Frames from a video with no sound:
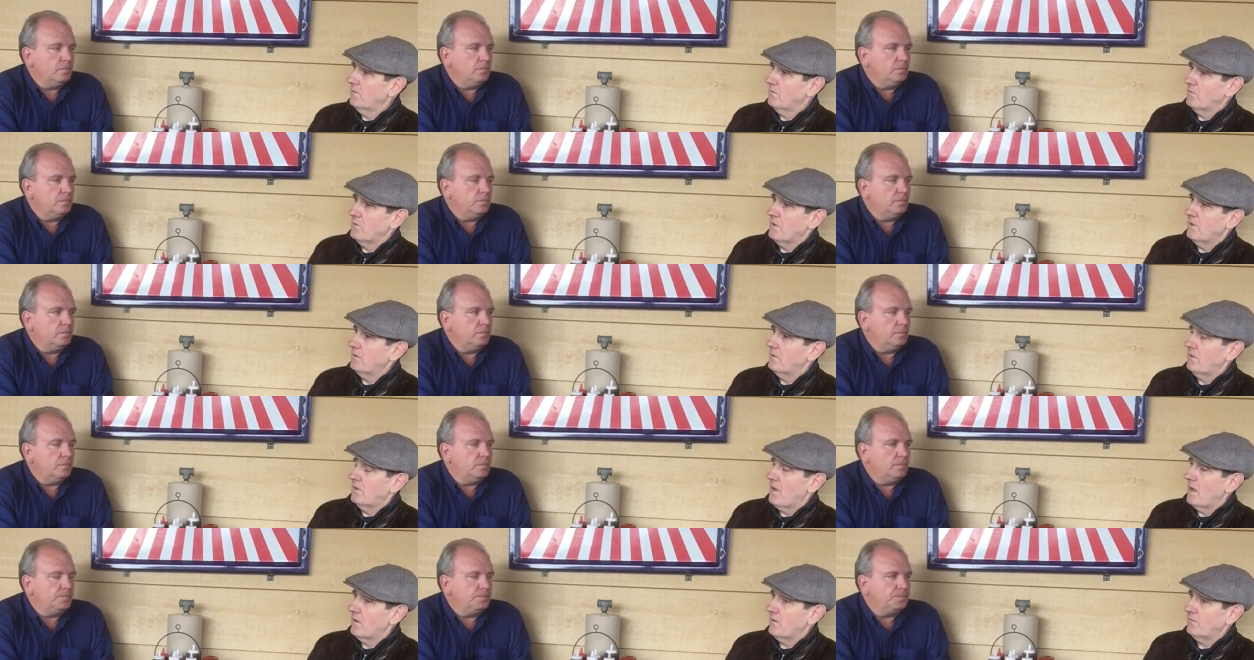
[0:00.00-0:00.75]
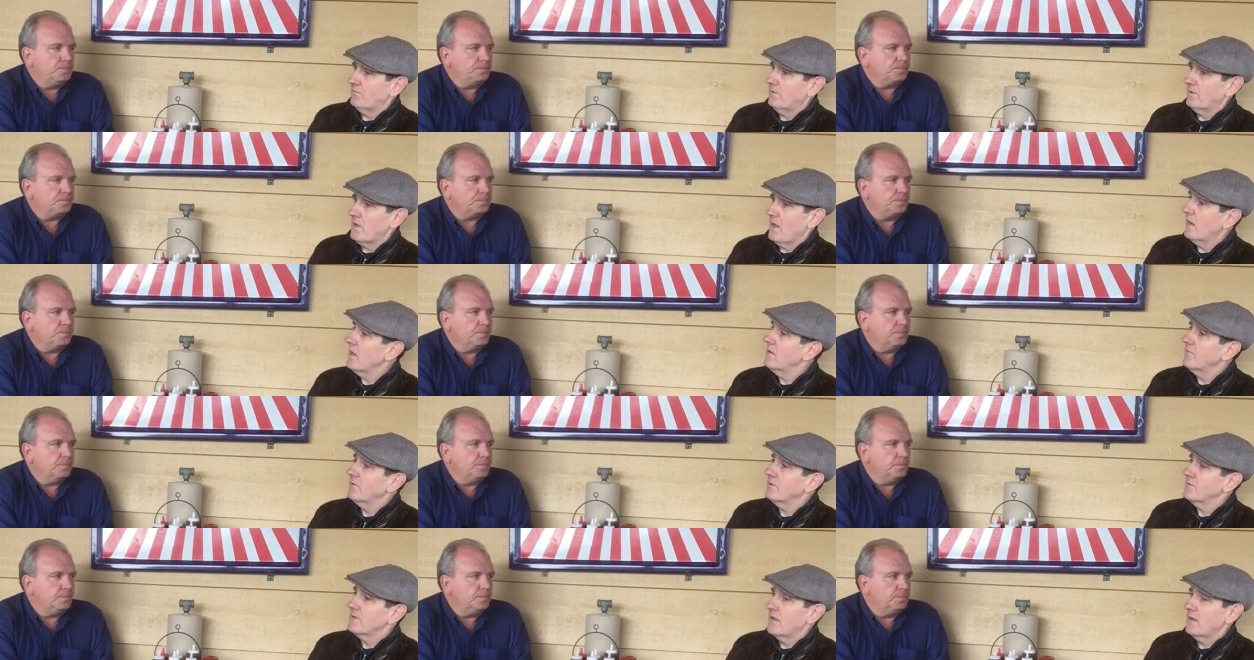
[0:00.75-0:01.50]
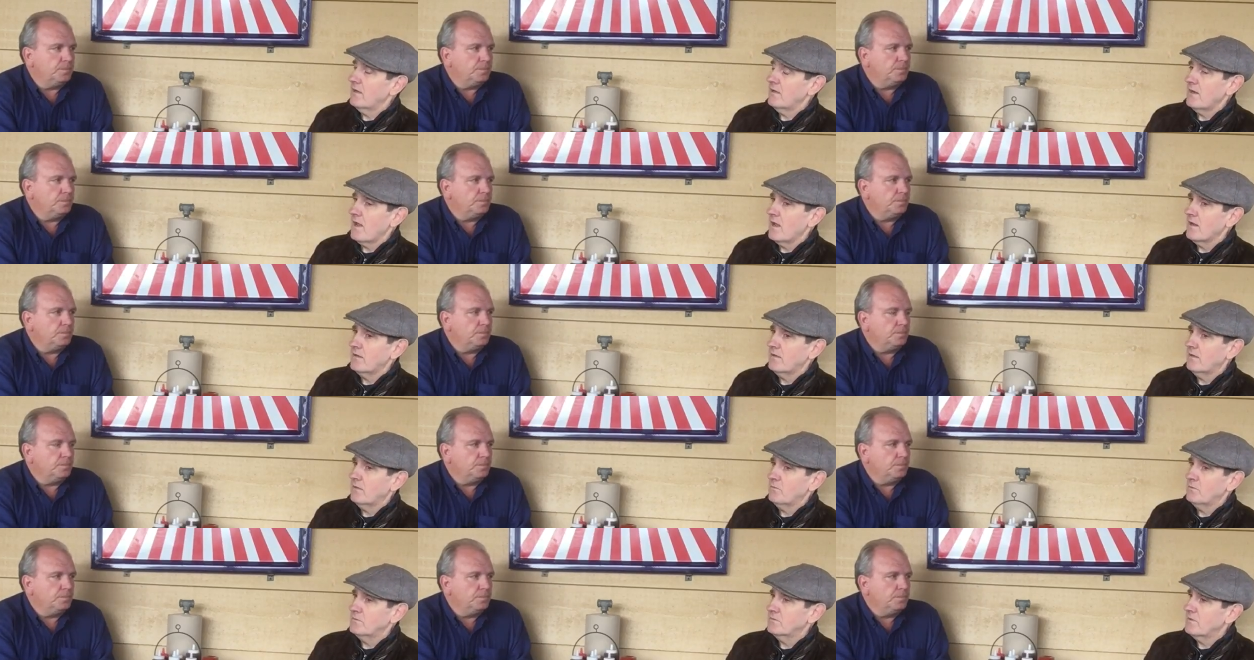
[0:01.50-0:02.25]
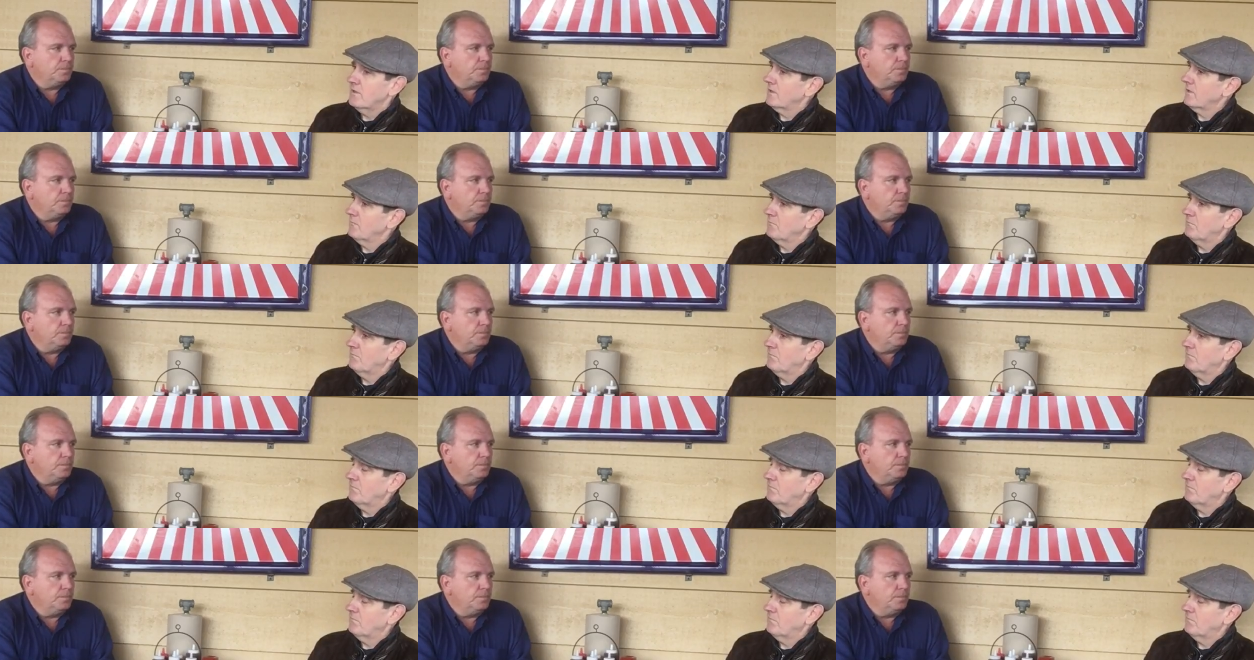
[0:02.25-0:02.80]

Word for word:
Speaker 1: it, I don't think any of us had any idea he was taking